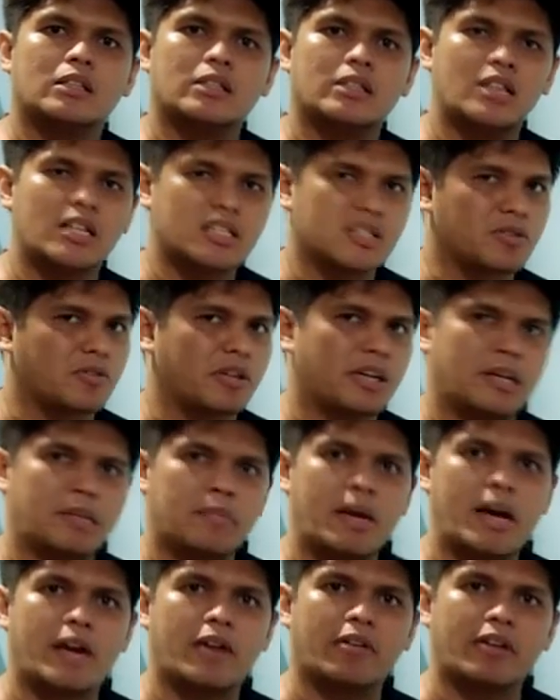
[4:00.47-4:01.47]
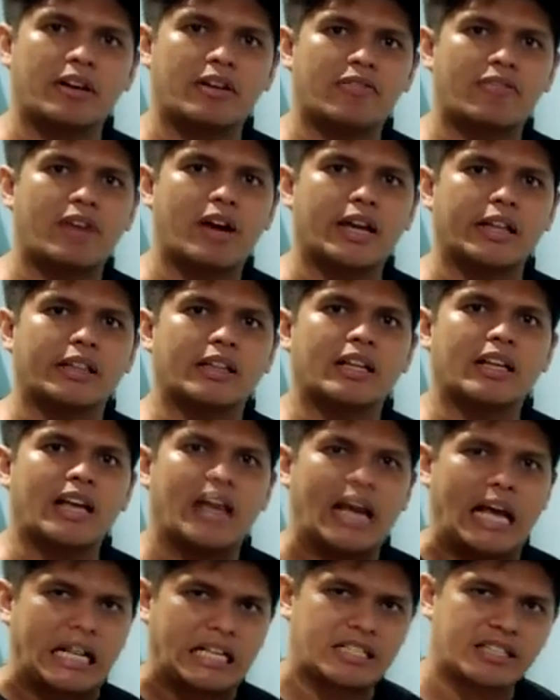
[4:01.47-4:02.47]
doesn't really matter in a fight.
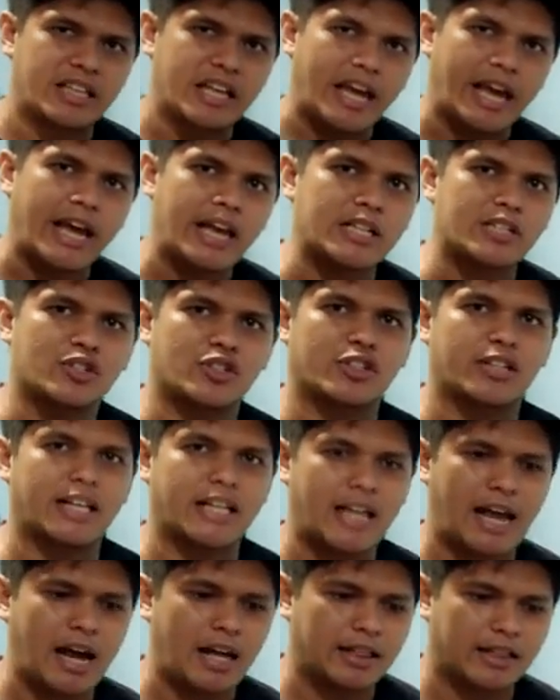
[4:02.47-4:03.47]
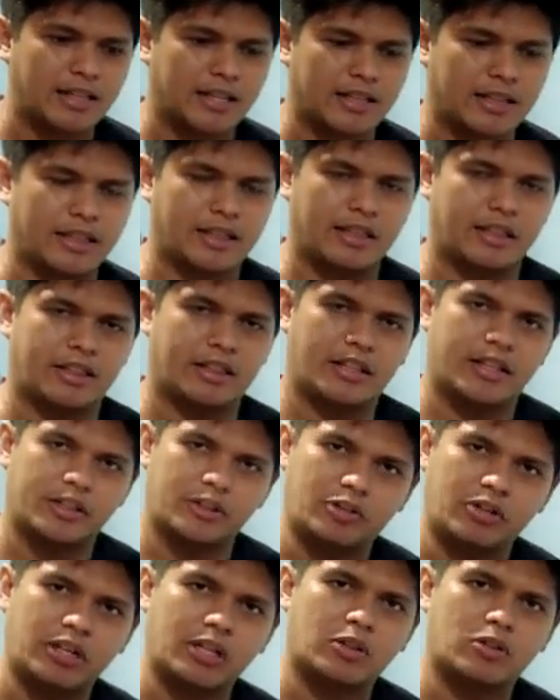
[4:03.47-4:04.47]
It's the edge that
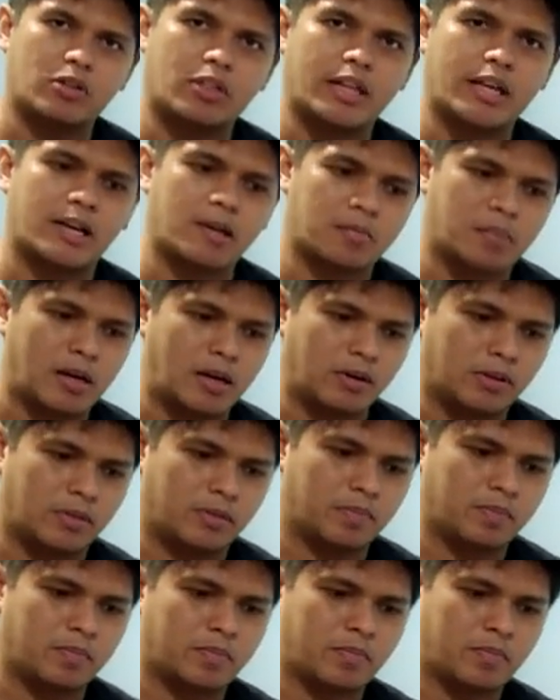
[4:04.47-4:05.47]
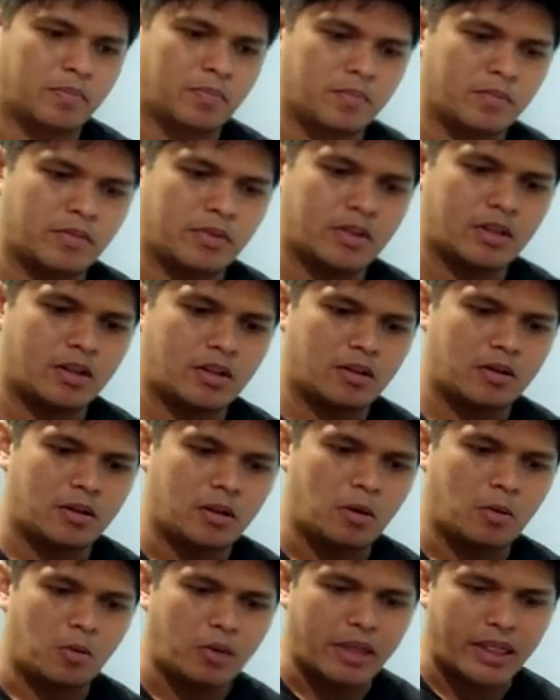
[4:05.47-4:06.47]
you need to think about.
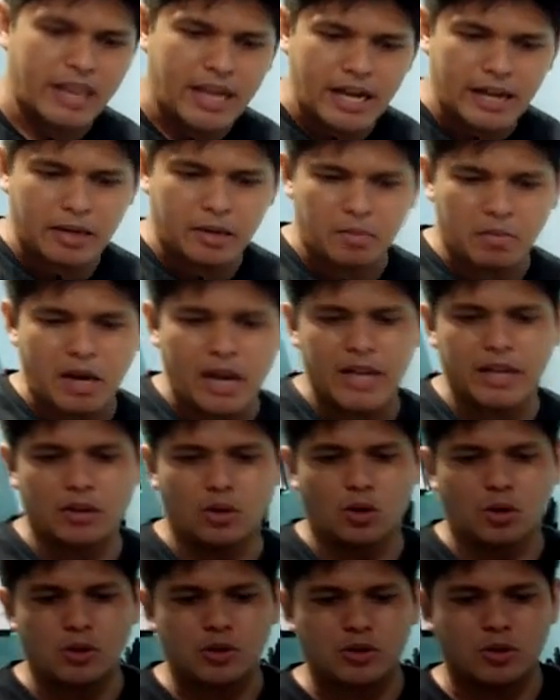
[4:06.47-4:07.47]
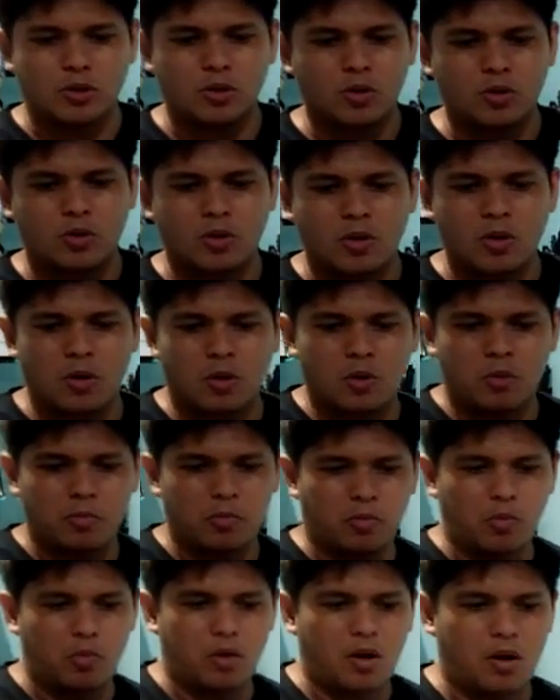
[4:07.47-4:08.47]
With that in mind also,
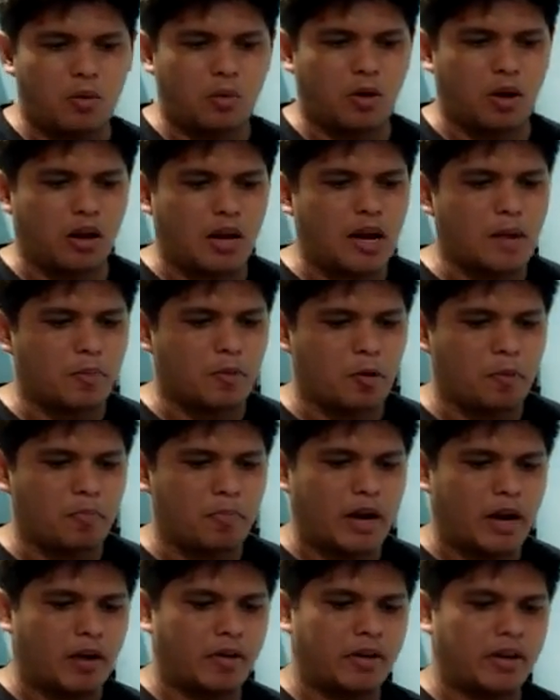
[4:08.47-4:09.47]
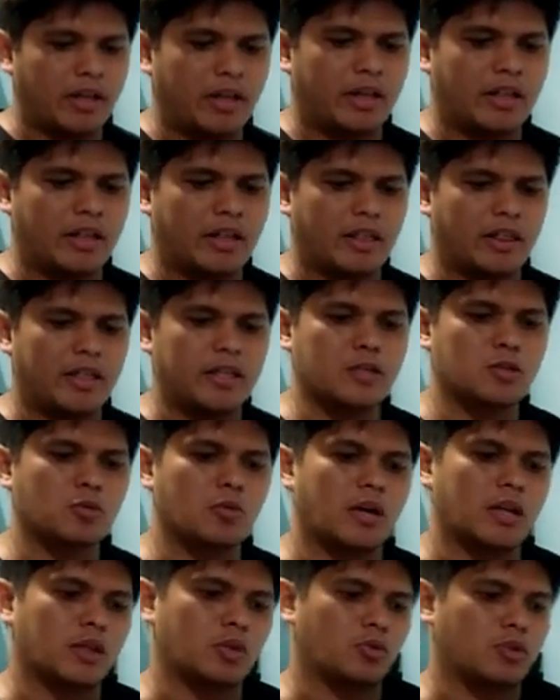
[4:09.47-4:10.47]
I'm comparing this
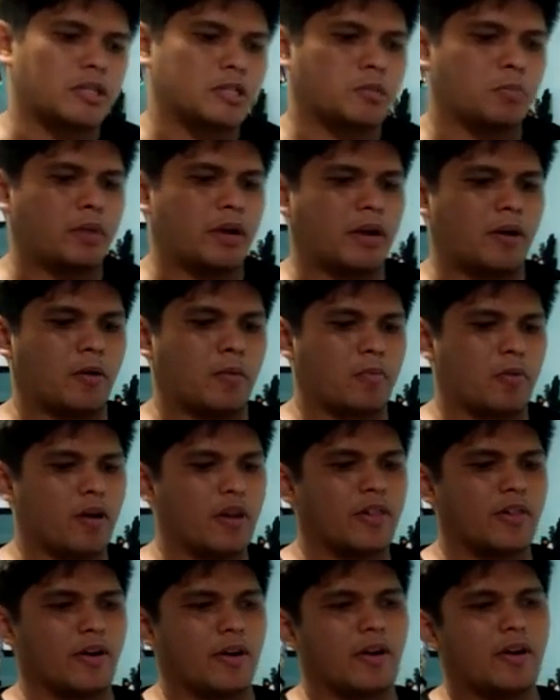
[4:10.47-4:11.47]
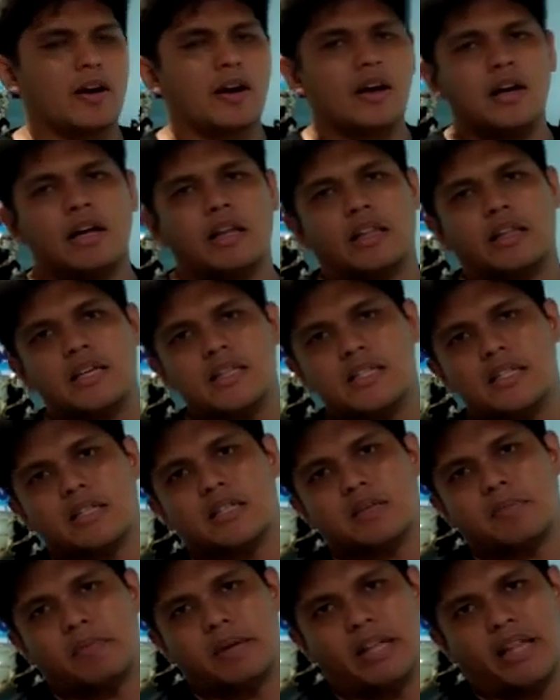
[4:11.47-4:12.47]
one to its bigger brother. This
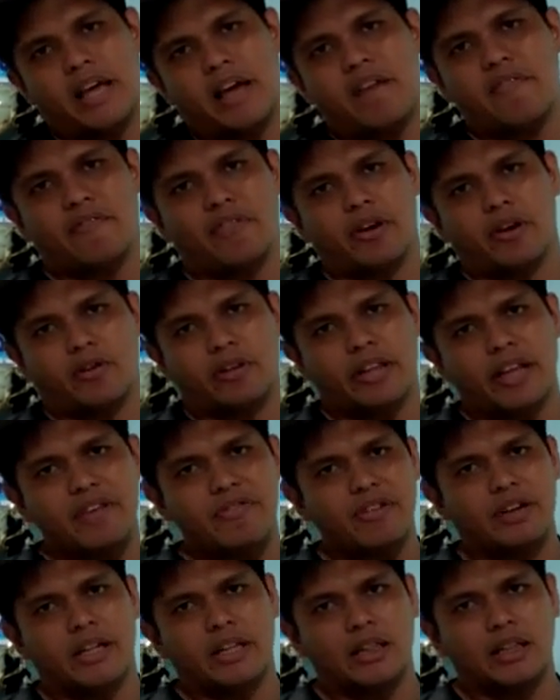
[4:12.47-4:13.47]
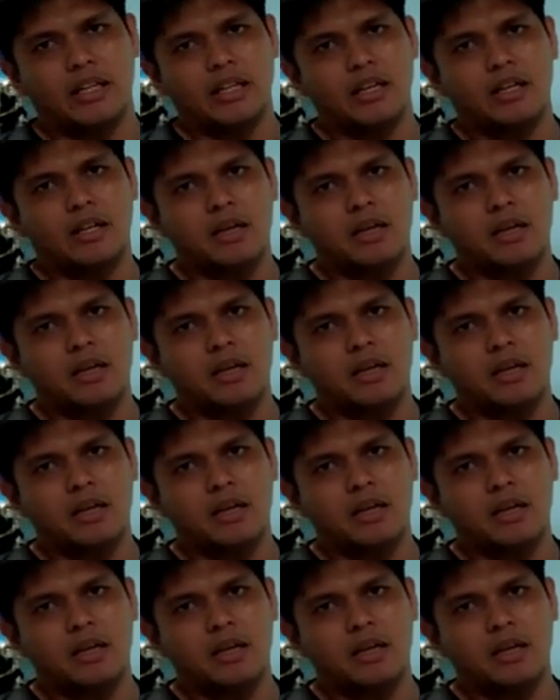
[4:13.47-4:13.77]
is a bit heavier, definitely,